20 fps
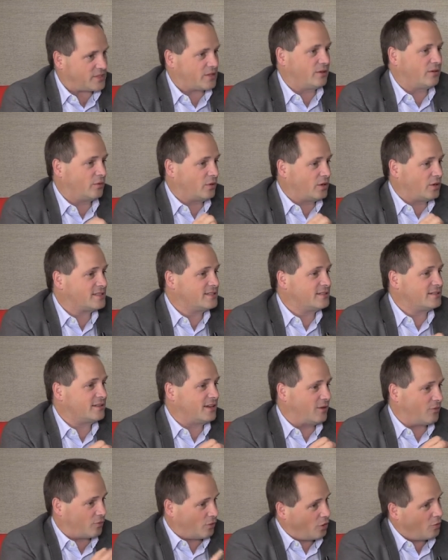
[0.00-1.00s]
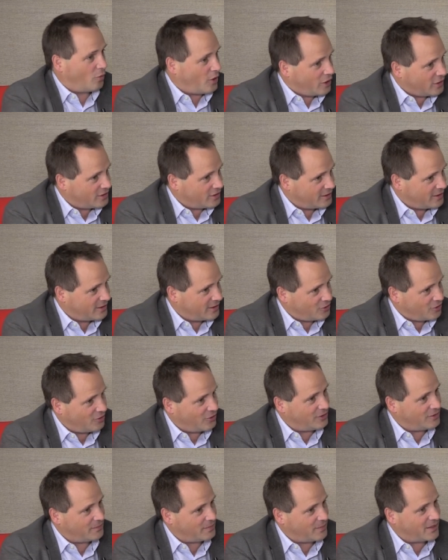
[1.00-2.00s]
So it wasn't a robot that
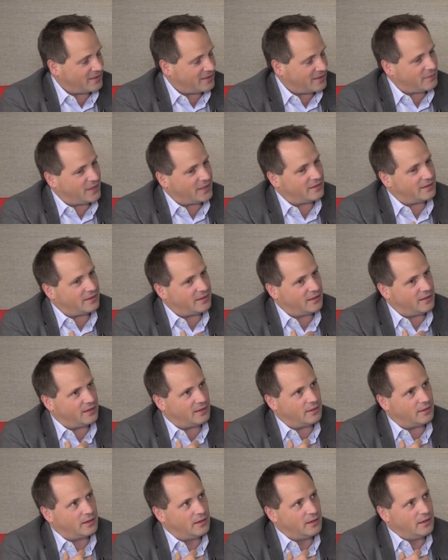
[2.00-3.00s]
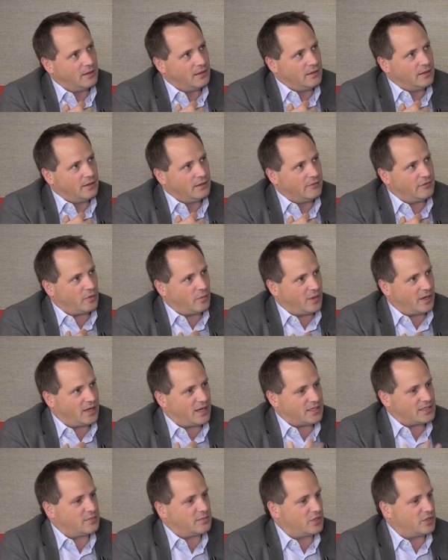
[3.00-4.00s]
called, but but the, from a
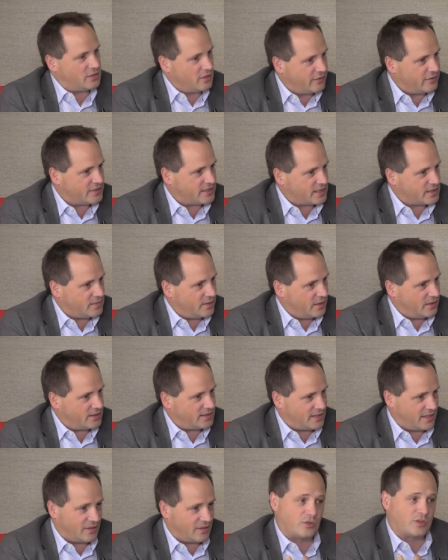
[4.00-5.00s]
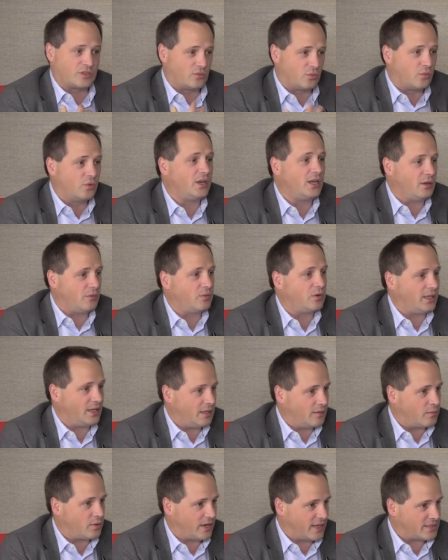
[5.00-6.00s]
customer service experience, it was really, really
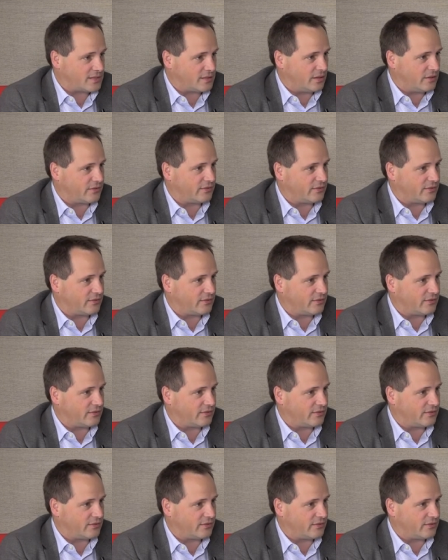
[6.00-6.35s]
impressive